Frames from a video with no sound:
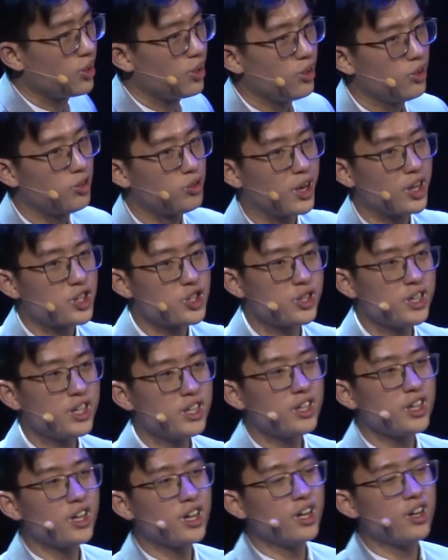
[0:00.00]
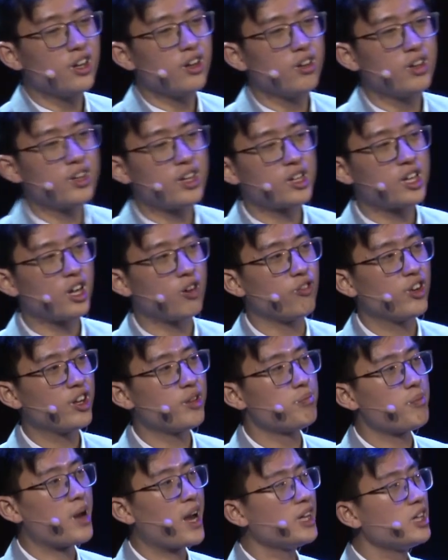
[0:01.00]
So actually, it can convey
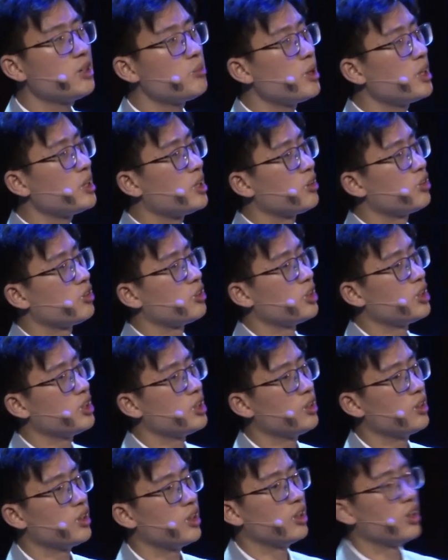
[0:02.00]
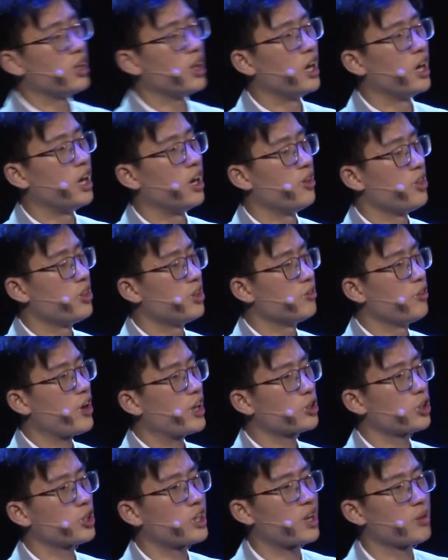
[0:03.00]
many meanings. Uh, the
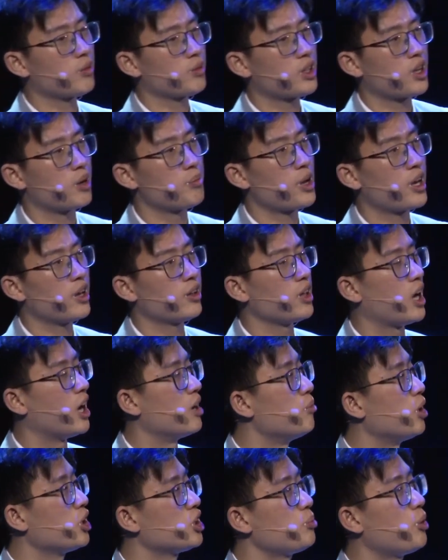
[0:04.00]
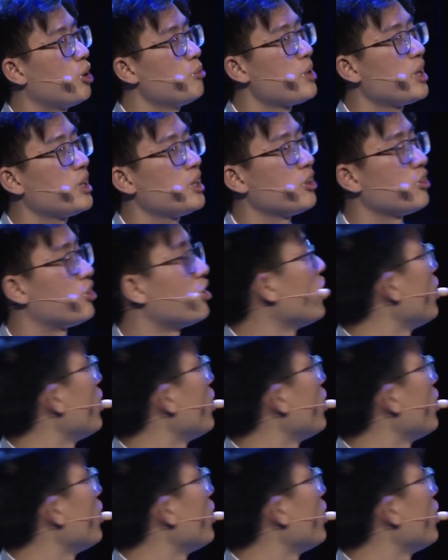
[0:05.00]
vector can compare uh, multiple meanings